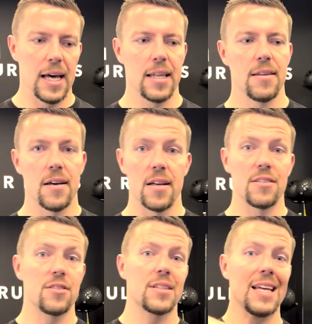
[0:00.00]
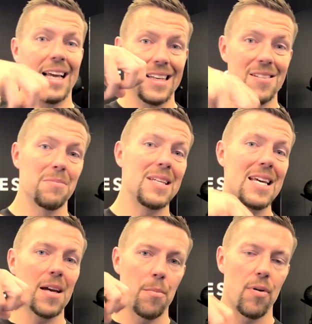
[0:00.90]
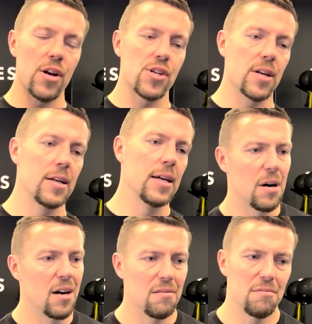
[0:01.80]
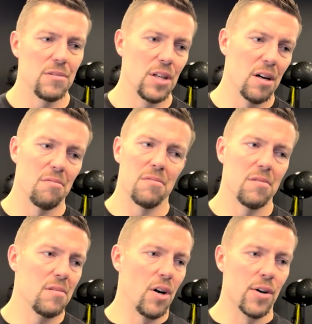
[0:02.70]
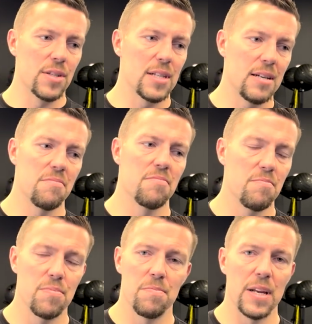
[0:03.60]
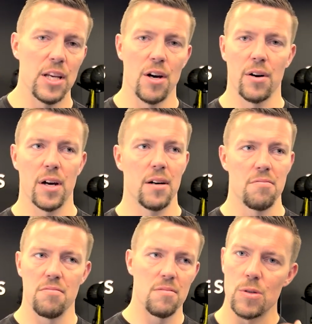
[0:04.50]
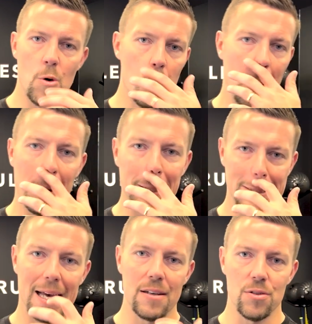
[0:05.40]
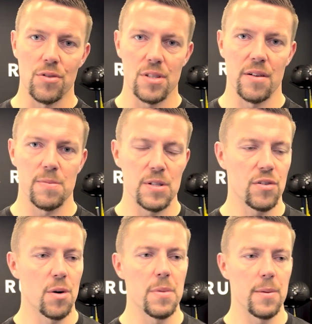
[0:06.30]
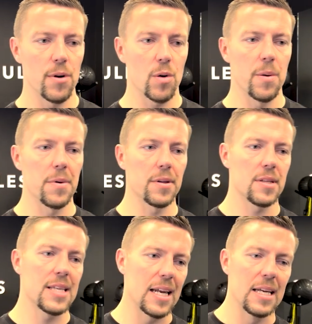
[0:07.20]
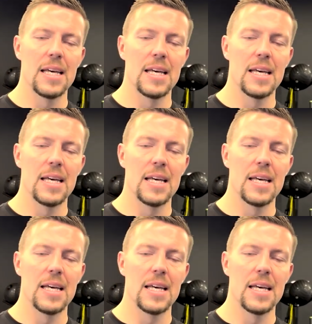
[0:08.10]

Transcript: and getting some decompression. But, honestly, a bit of yoga is all amongst that sort of stuff, especially if you've got minimal equipment. Because then